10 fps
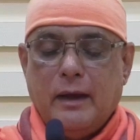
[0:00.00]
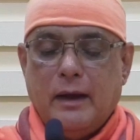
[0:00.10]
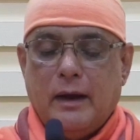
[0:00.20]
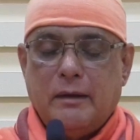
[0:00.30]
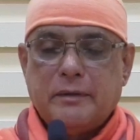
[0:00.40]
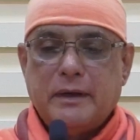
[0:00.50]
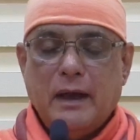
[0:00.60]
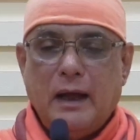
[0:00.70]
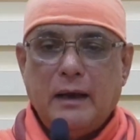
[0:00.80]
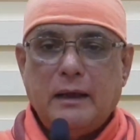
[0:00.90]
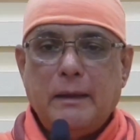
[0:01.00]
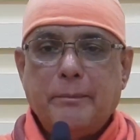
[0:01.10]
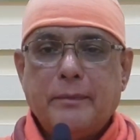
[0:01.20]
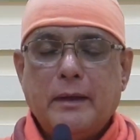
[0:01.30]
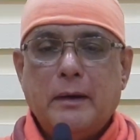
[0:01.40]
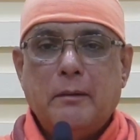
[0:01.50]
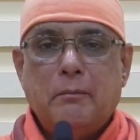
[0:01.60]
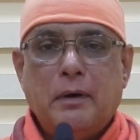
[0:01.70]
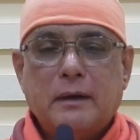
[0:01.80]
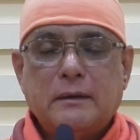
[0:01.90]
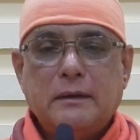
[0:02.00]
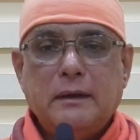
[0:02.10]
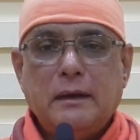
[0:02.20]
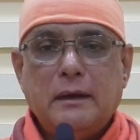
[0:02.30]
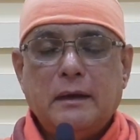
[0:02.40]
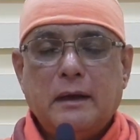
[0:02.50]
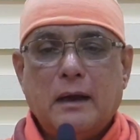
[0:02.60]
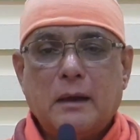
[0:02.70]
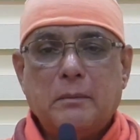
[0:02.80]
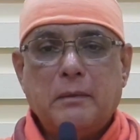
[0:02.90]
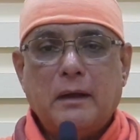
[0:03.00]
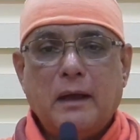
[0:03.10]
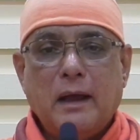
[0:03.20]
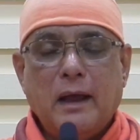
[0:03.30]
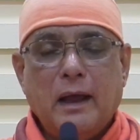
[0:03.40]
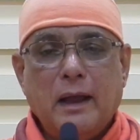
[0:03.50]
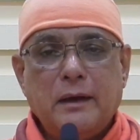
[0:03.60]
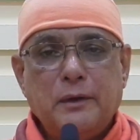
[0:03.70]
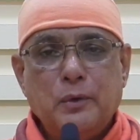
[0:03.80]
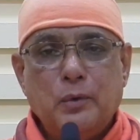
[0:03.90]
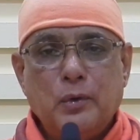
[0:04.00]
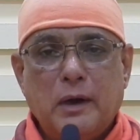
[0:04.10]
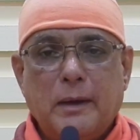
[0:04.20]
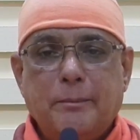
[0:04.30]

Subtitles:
of jnana, bhakti, karma, and yoga.